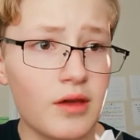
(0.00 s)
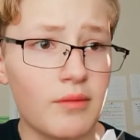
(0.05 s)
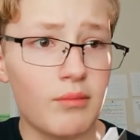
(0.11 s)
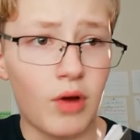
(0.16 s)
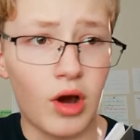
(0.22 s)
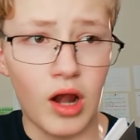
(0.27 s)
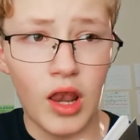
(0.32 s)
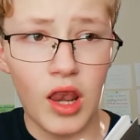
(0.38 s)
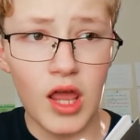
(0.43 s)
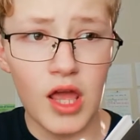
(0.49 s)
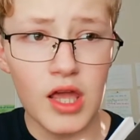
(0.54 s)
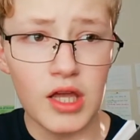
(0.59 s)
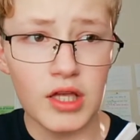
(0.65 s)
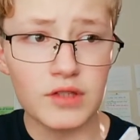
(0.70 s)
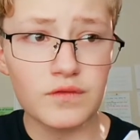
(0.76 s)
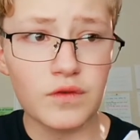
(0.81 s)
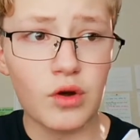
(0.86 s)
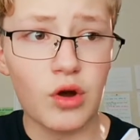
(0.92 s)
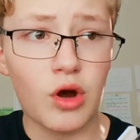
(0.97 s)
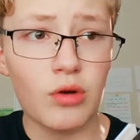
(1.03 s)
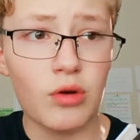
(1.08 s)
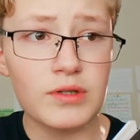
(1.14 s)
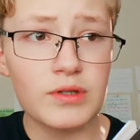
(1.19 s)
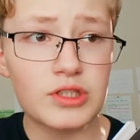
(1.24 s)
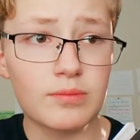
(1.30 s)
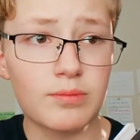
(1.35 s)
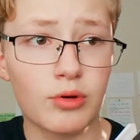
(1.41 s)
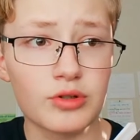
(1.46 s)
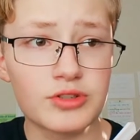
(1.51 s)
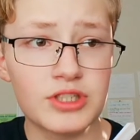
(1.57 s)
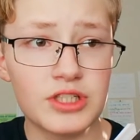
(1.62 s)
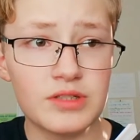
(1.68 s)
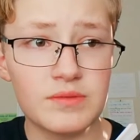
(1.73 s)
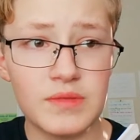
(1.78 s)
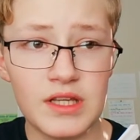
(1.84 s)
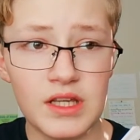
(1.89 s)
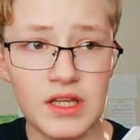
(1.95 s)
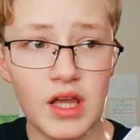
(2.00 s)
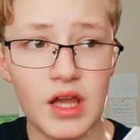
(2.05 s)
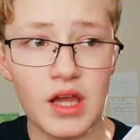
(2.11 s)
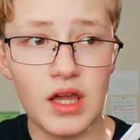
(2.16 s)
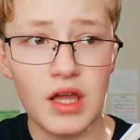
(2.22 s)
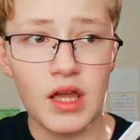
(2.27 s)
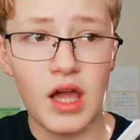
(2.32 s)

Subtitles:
my legs for always supporting me,